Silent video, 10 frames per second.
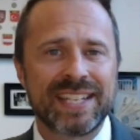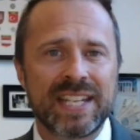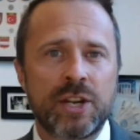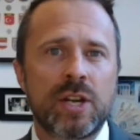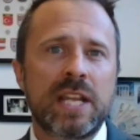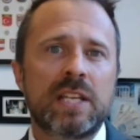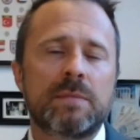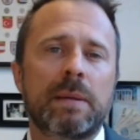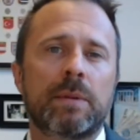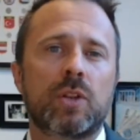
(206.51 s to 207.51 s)
a lender needs to
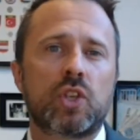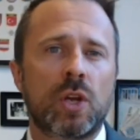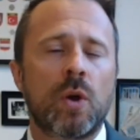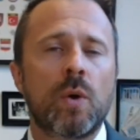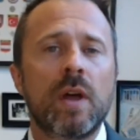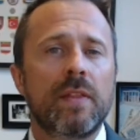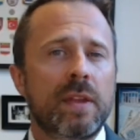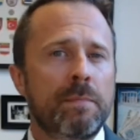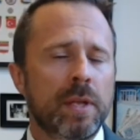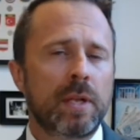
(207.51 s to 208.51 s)
be able to show
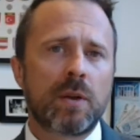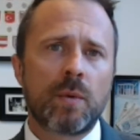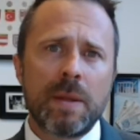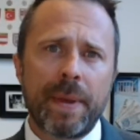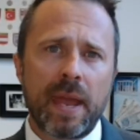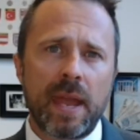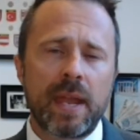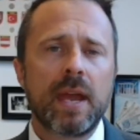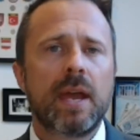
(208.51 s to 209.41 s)
the ability to repay